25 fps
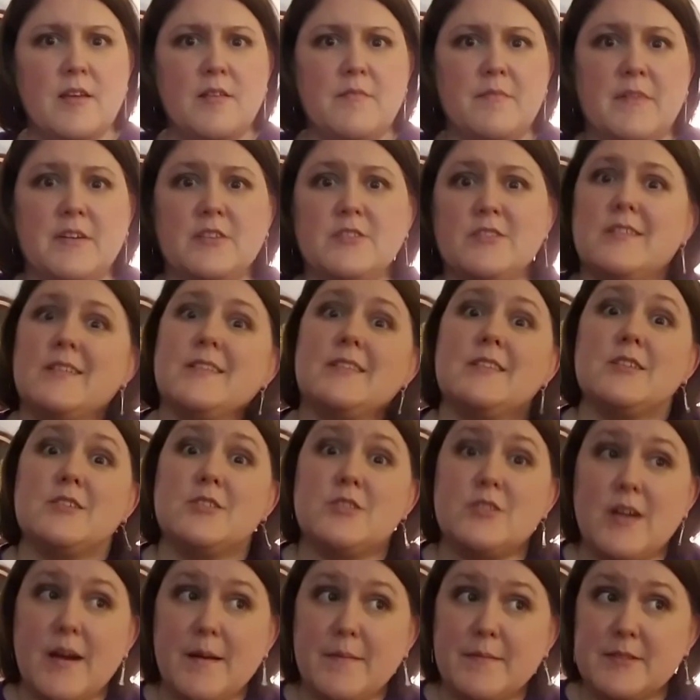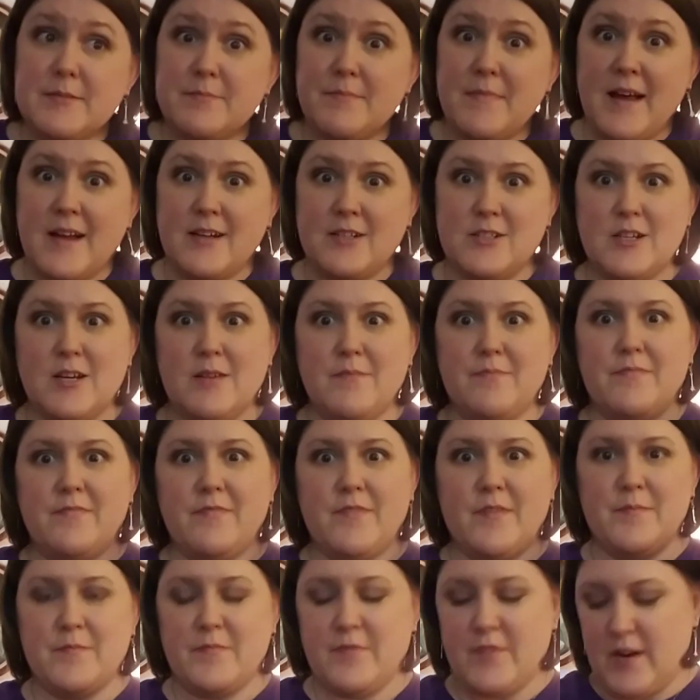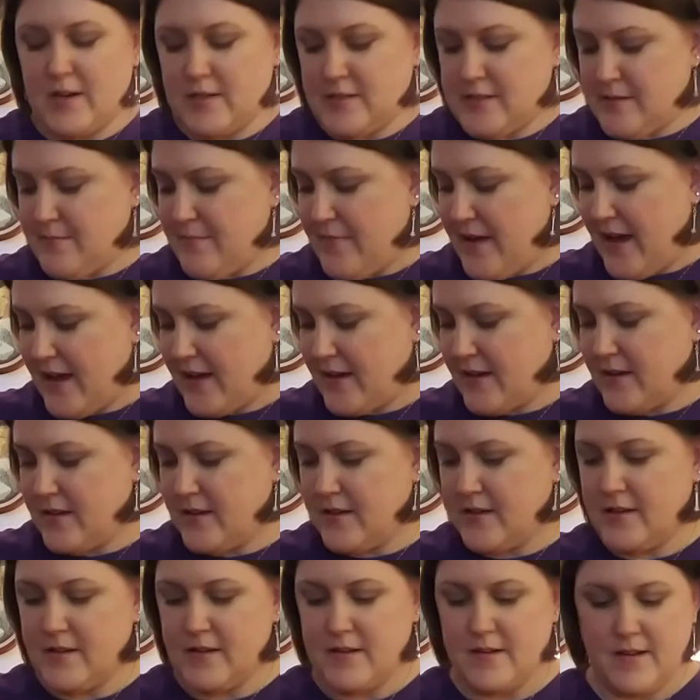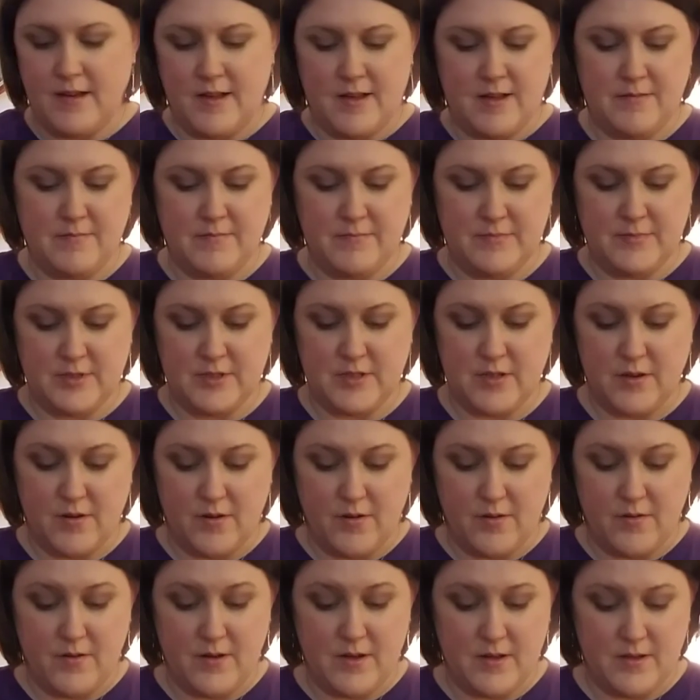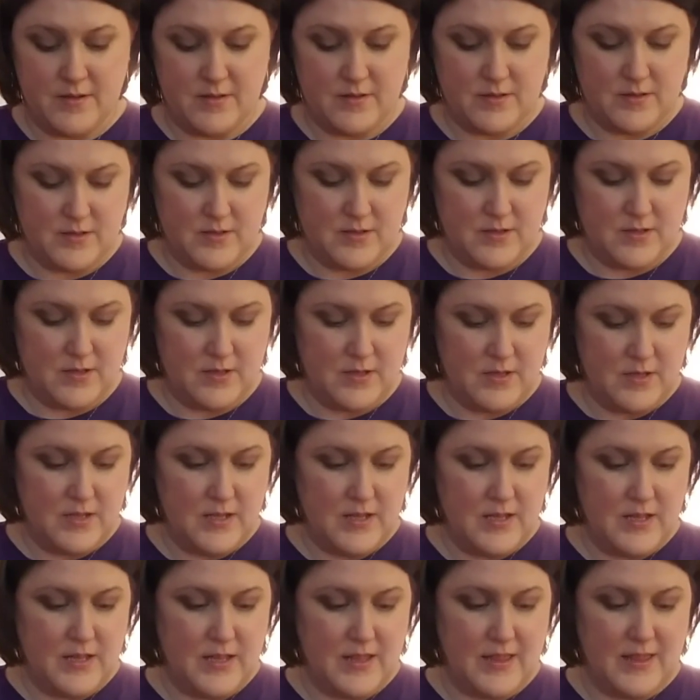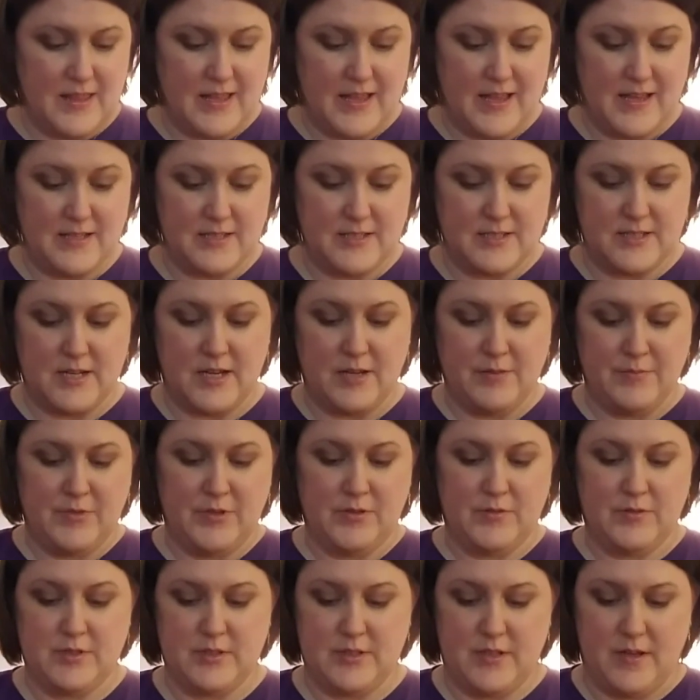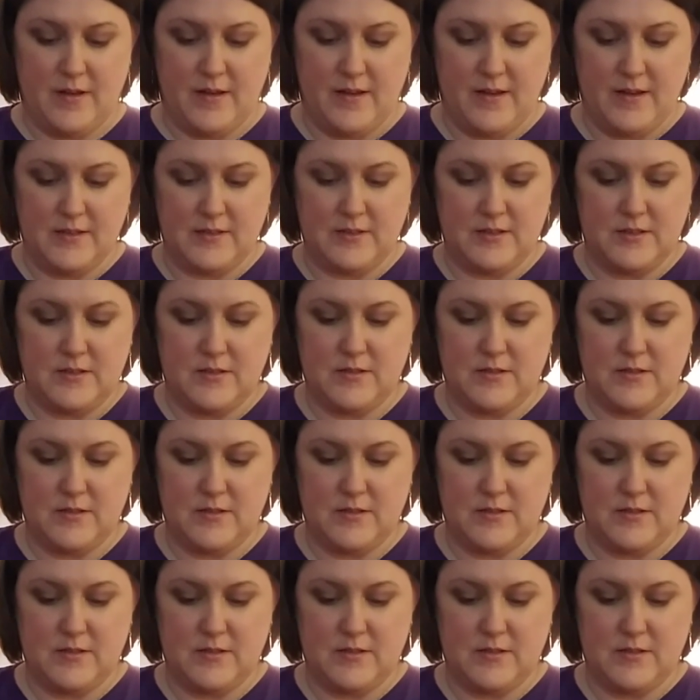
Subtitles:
make sure that the stripes match up from front to back. So last time you saw it,